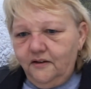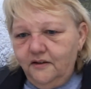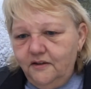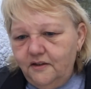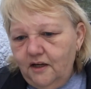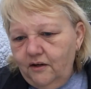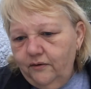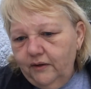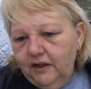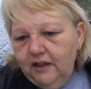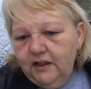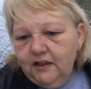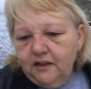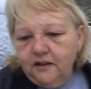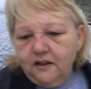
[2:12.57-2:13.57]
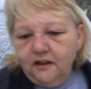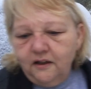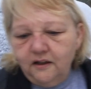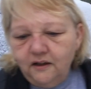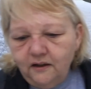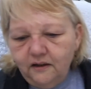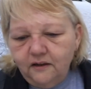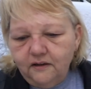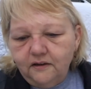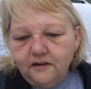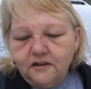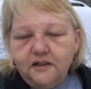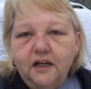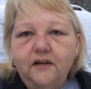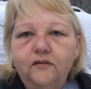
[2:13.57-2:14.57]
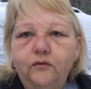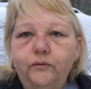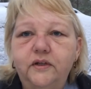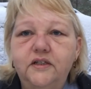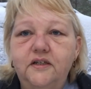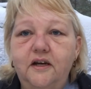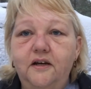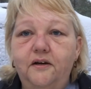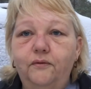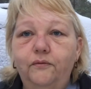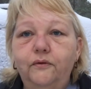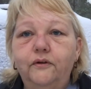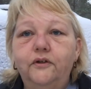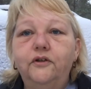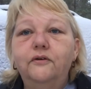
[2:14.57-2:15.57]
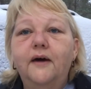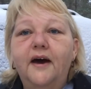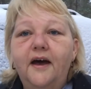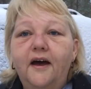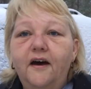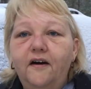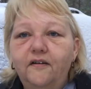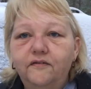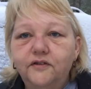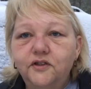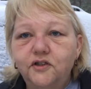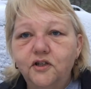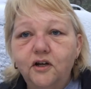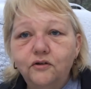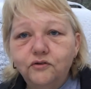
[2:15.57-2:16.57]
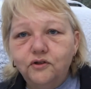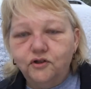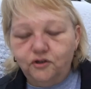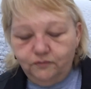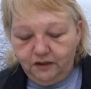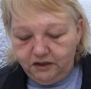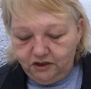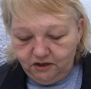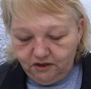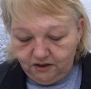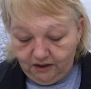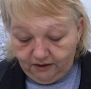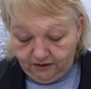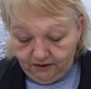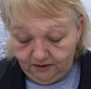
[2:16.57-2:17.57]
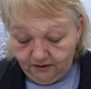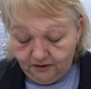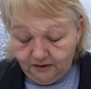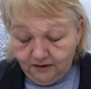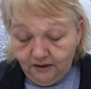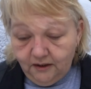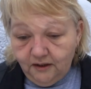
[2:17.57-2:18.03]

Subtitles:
So in the state of Louisiana, when you have snow situations like this,